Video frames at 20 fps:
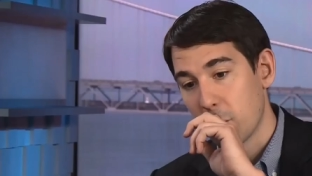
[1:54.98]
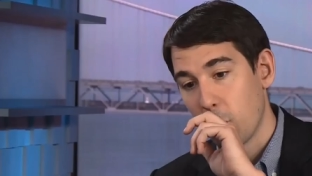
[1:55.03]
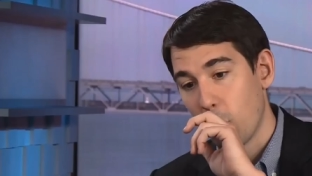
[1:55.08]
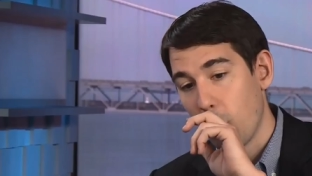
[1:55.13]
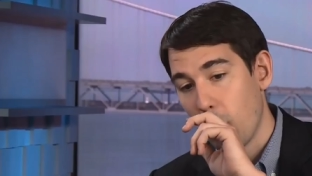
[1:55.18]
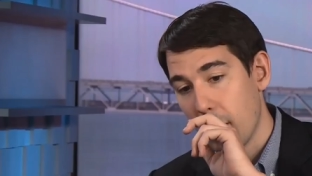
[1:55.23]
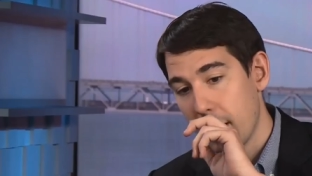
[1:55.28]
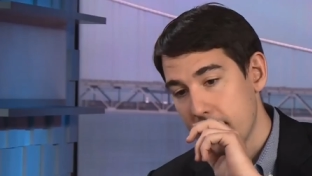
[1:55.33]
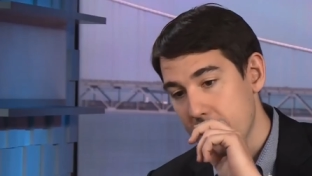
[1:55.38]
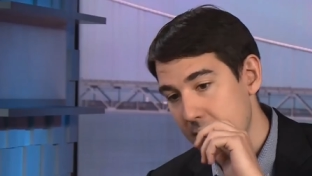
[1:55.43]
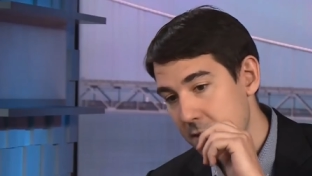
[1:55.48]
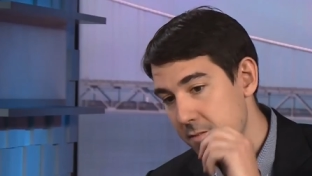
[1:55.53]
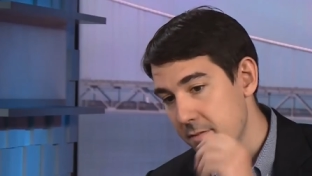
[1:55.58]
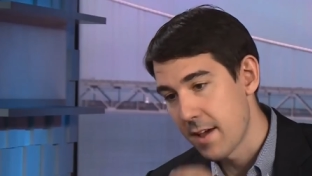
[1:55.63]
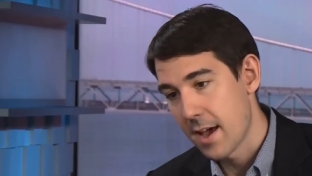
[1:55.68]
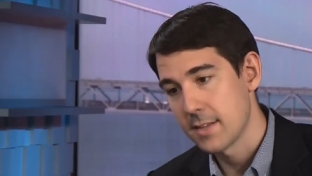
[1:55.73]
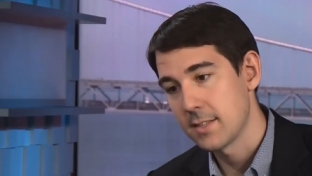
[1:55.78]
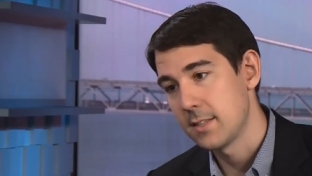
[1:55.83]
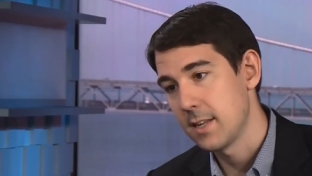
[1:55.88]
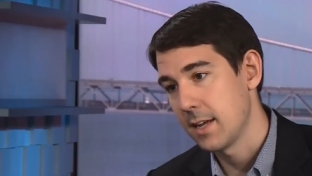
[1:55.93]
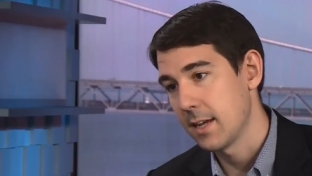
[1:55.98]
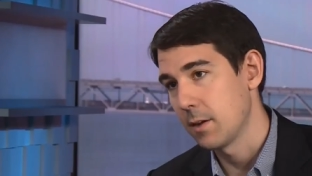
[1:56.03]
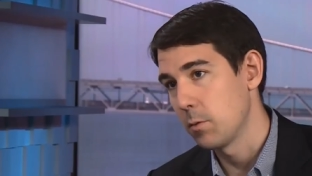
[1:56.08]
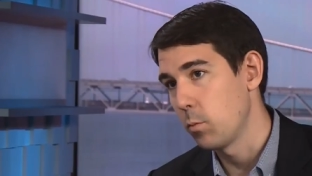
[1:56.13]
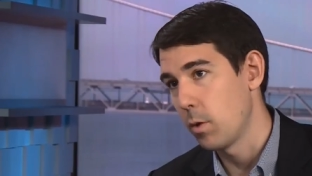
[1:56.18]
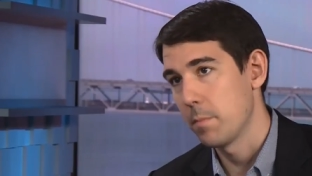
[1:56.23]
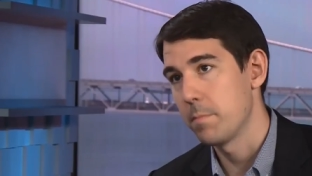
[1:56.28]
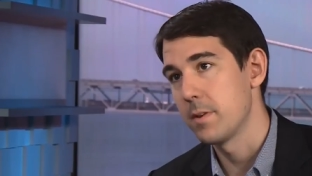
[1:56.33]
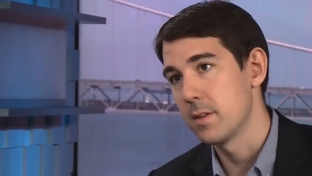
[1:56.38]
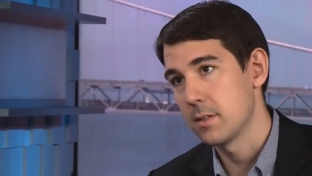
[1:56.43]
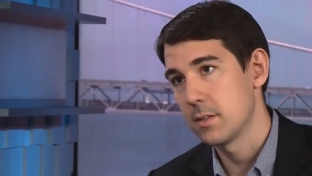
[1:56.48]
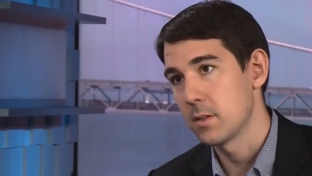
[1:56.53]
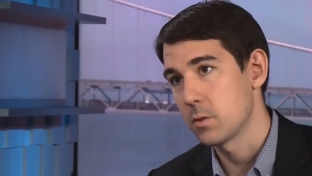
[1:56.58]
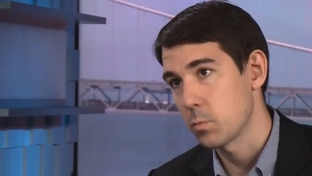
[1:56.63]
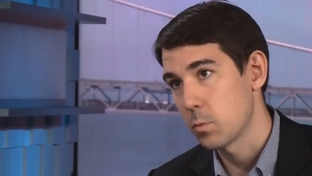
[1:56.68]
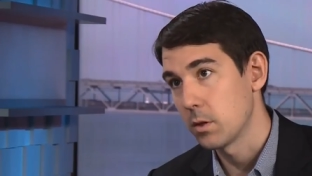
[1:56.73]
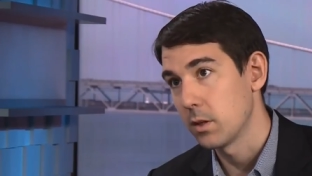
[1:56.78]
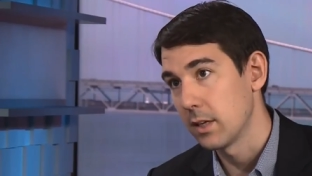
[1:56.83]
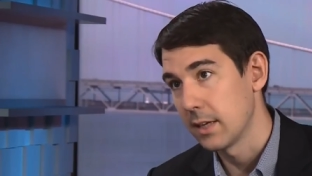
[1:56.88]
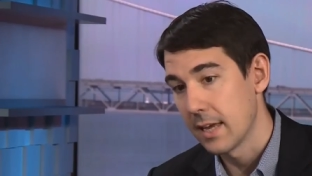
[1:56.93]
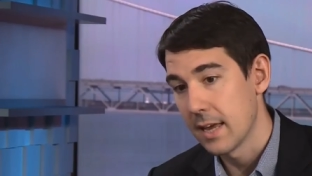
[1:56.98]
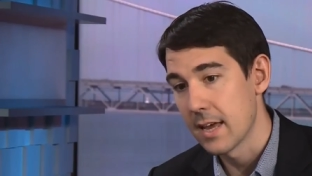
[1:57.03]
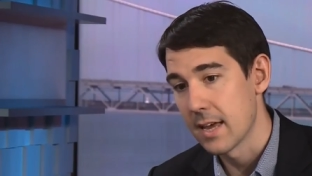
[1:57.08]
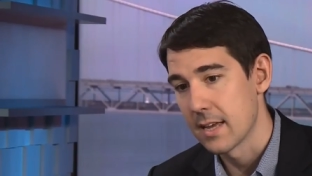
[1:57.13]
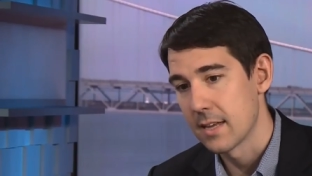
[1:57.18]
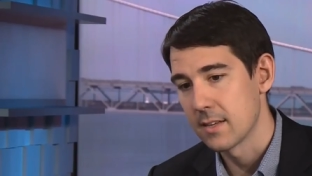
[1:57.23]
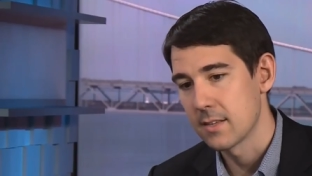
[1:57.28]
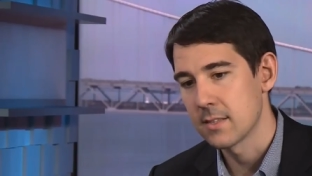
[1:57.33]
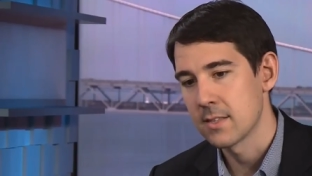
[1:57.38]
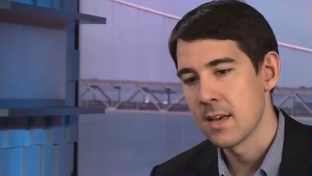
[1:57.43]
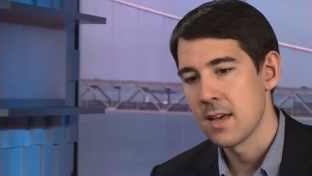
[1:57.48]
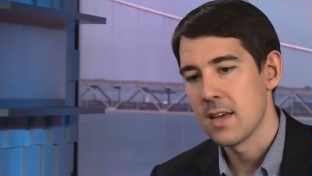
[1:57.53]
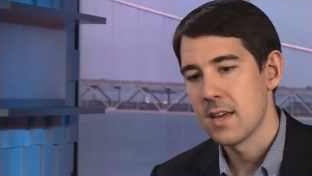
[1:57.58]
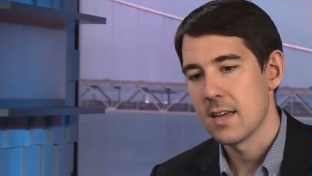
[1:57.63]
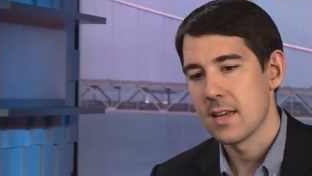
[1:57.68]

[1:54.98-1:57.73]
at what investing and what business really is,